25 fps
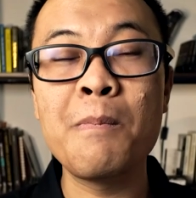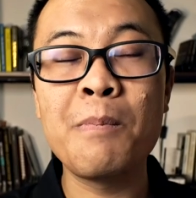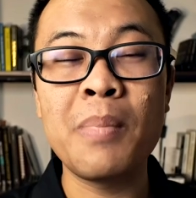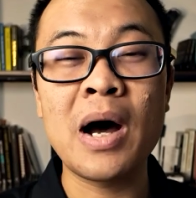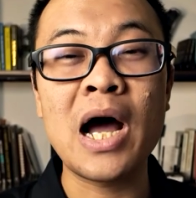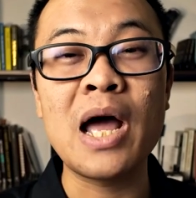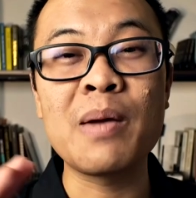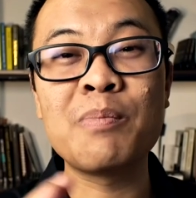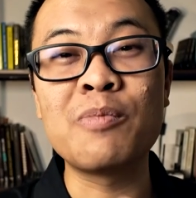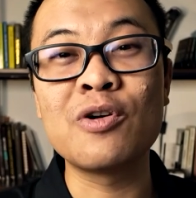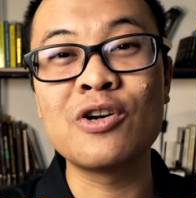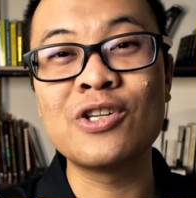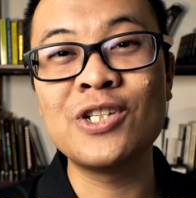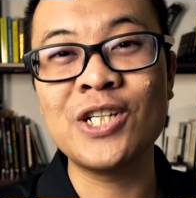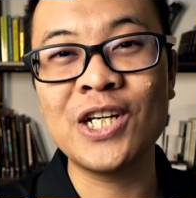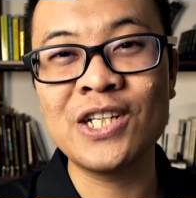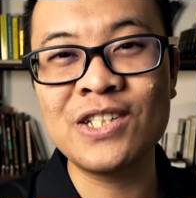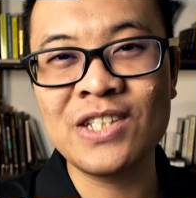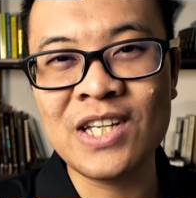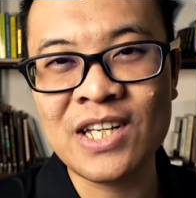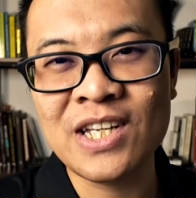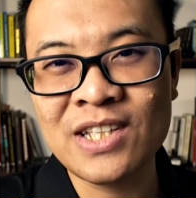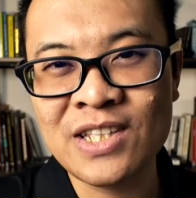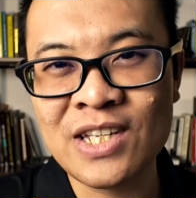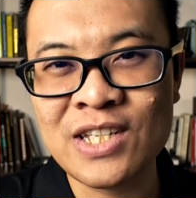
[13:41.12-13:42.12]
By
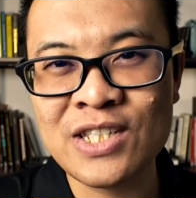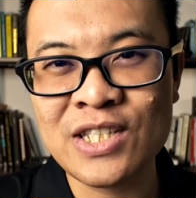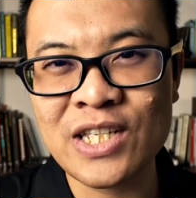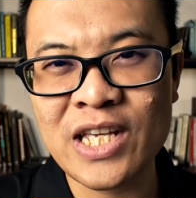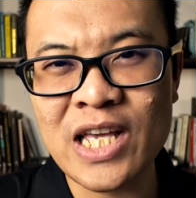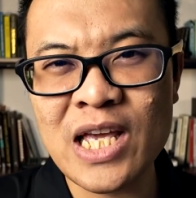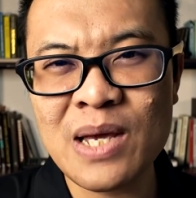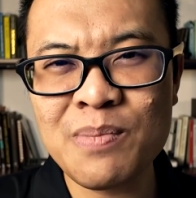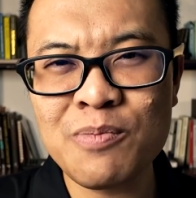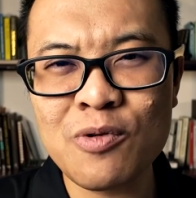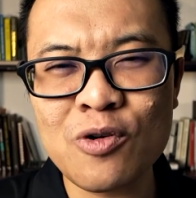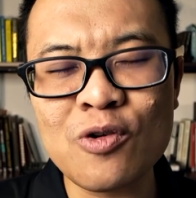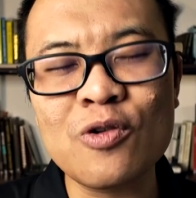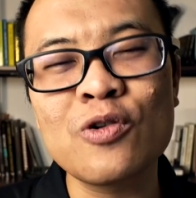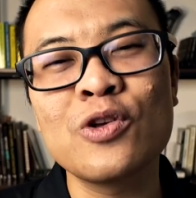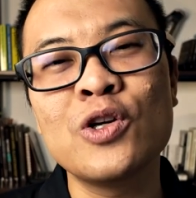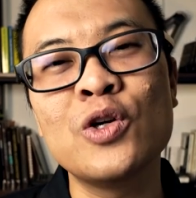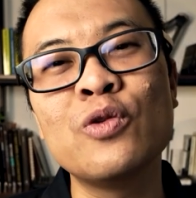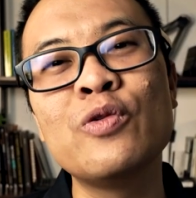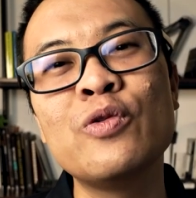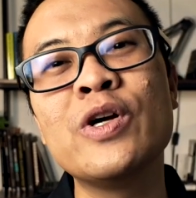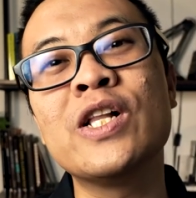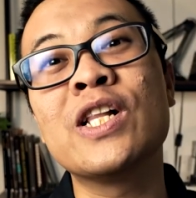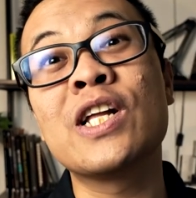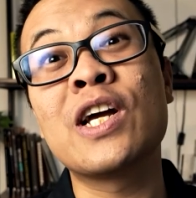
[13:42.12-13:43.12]
purchasing this ebook, you
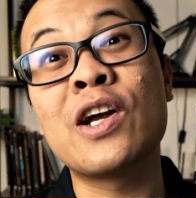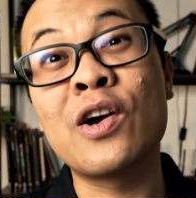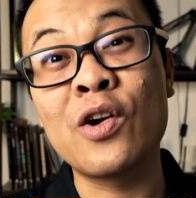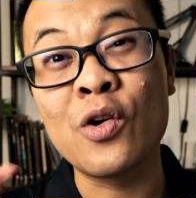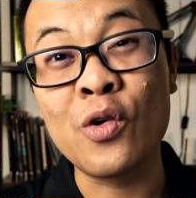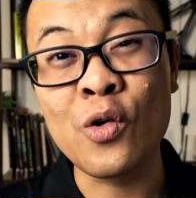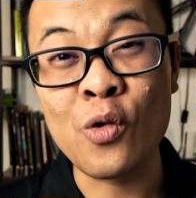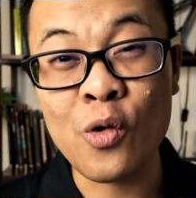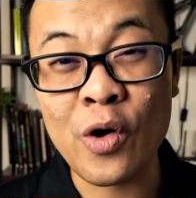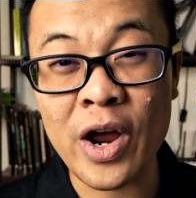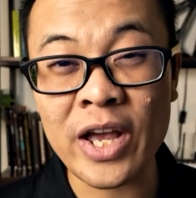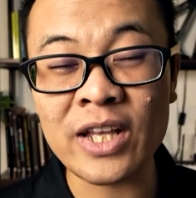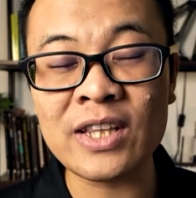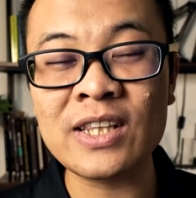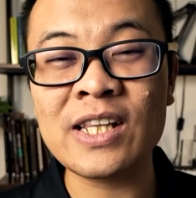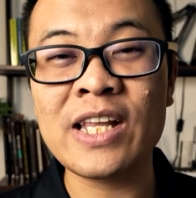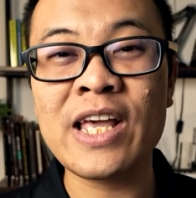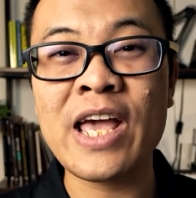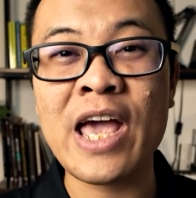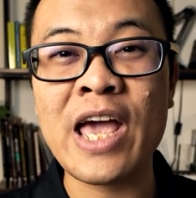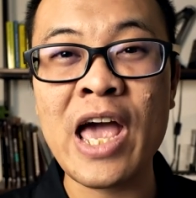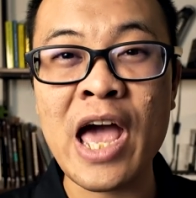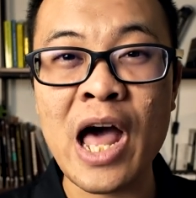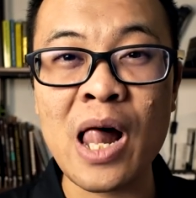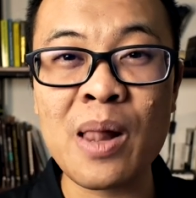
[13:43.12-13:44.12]
will greatly
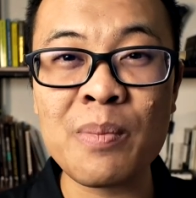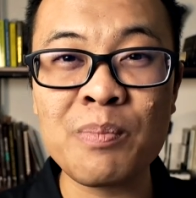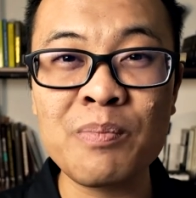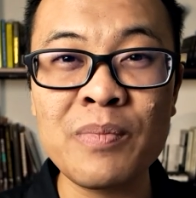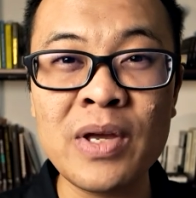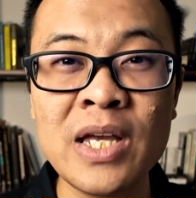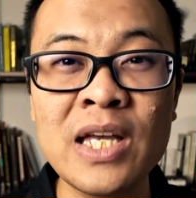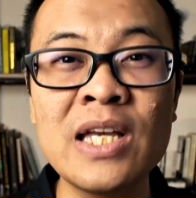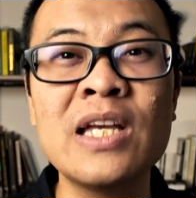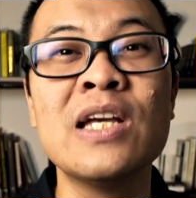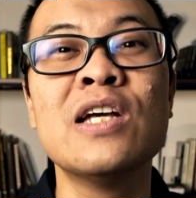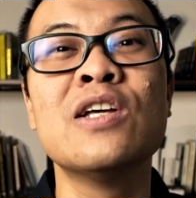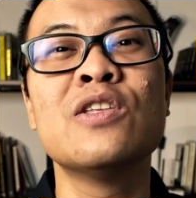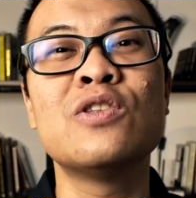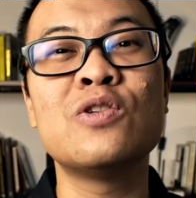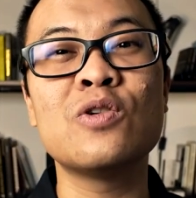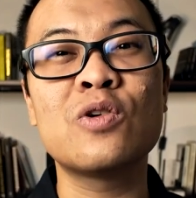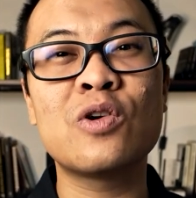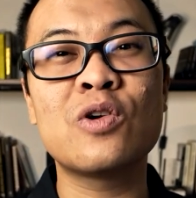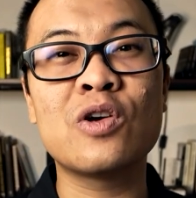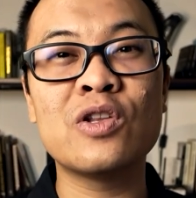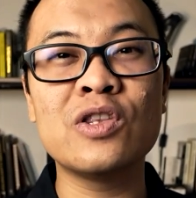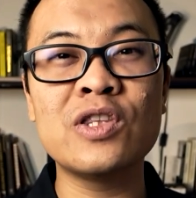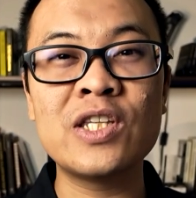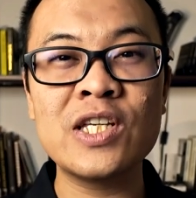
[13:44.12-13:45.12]
help me to
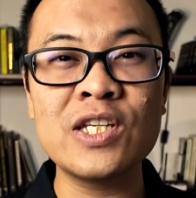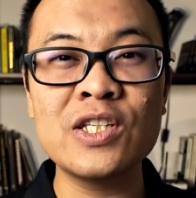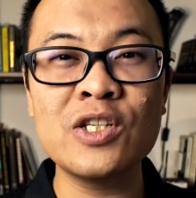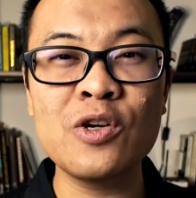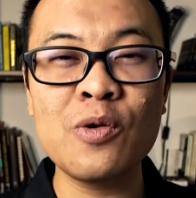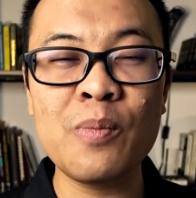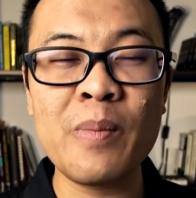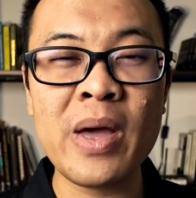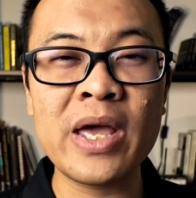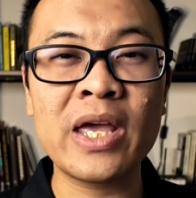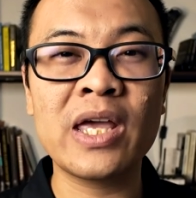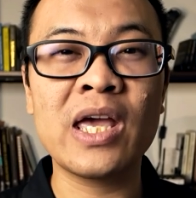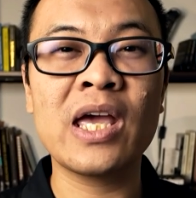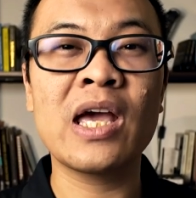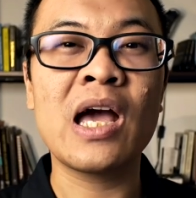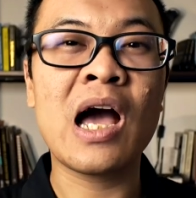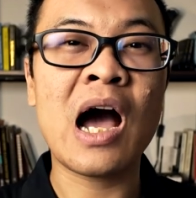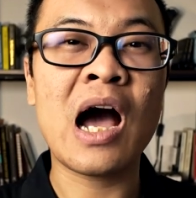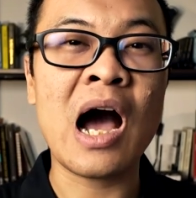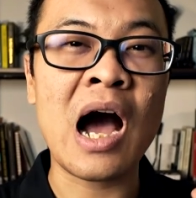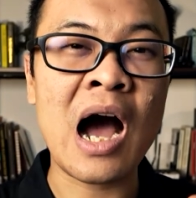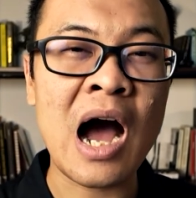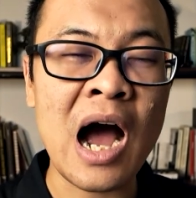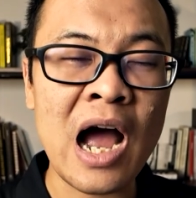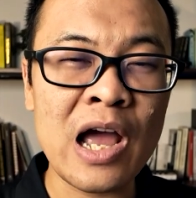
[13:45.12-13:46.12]
continue making
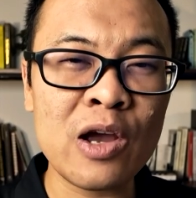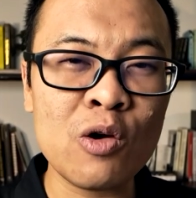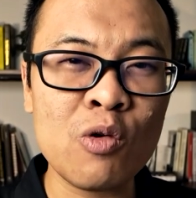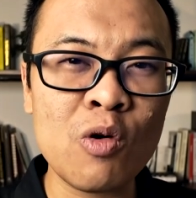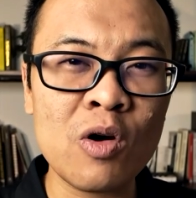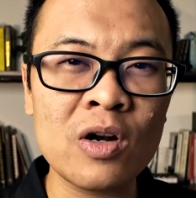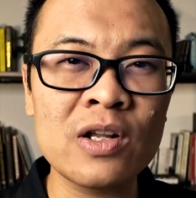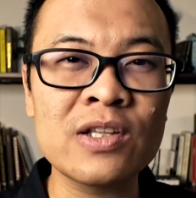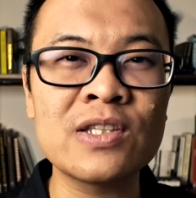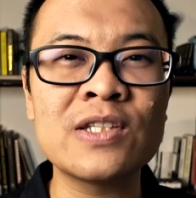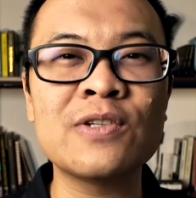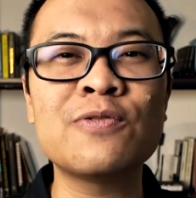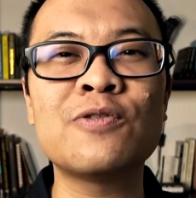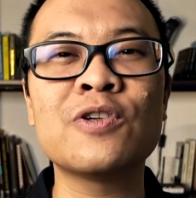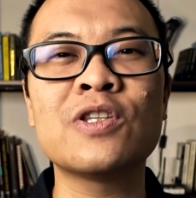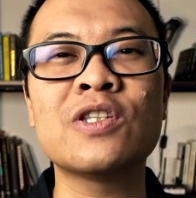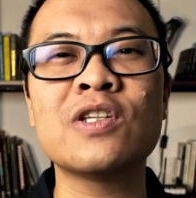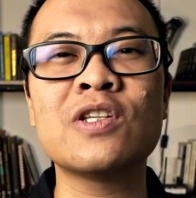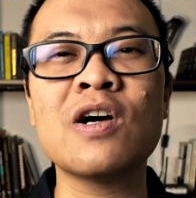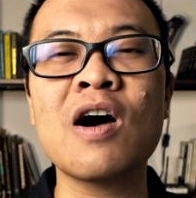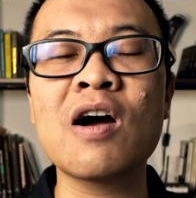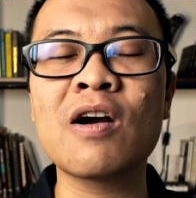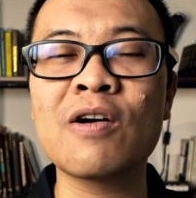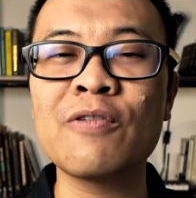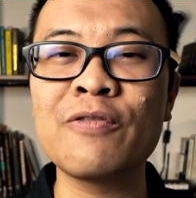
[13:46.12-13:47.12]
high quality
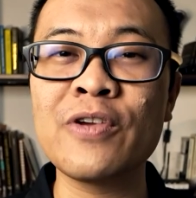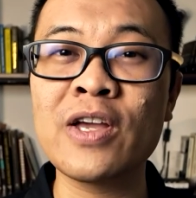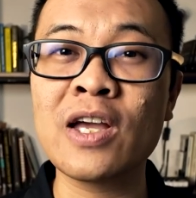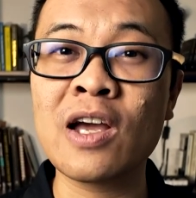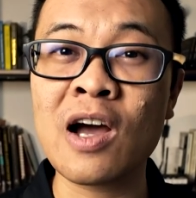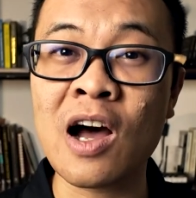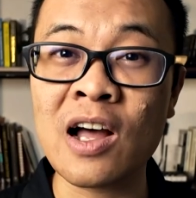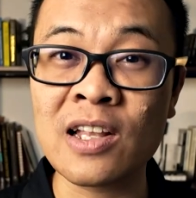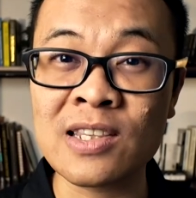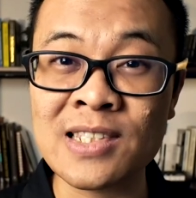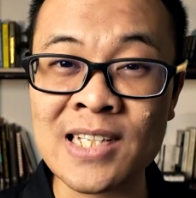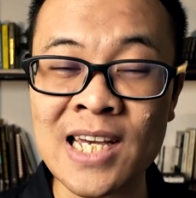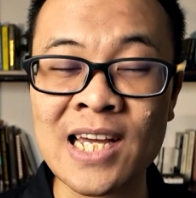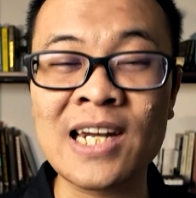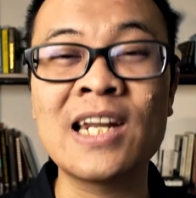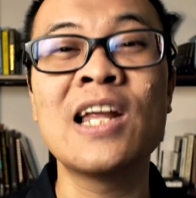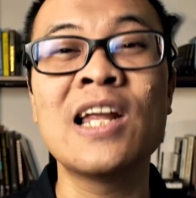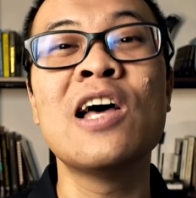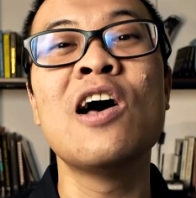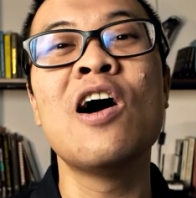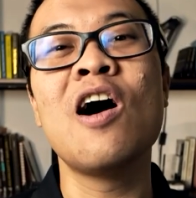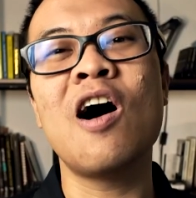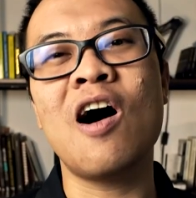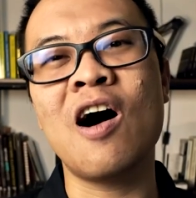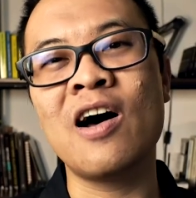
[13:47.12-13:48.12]
photography content
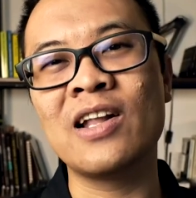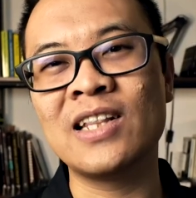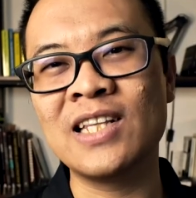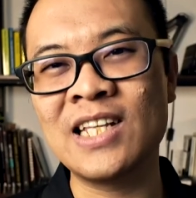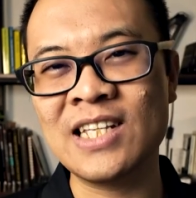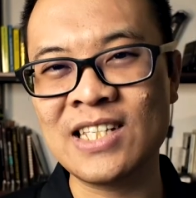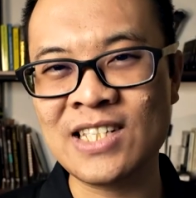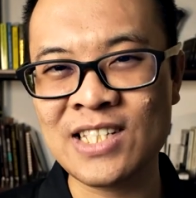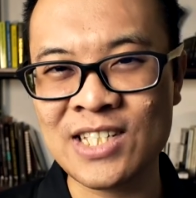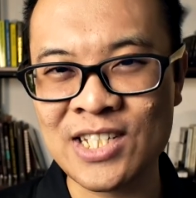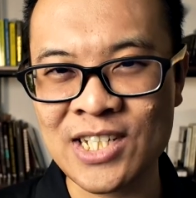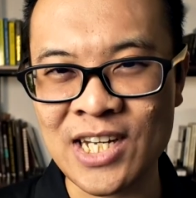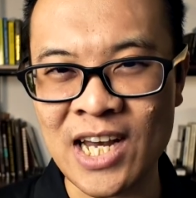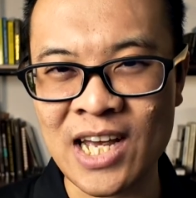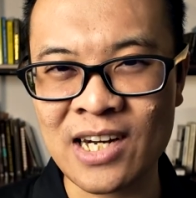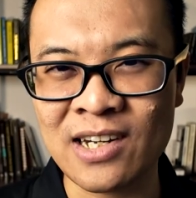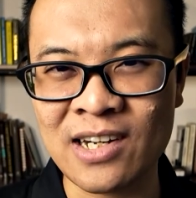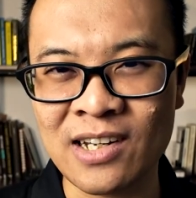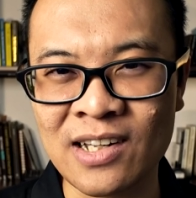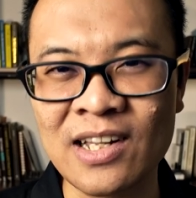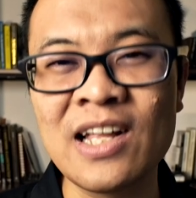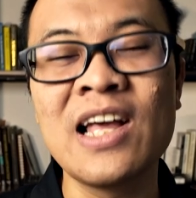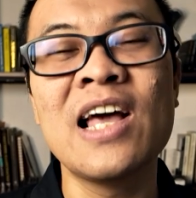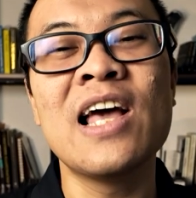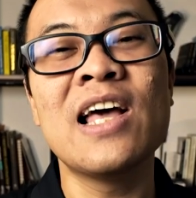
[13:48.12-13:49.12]
on this
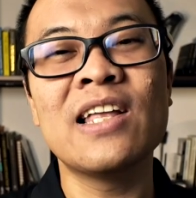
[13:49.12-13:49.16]
channel.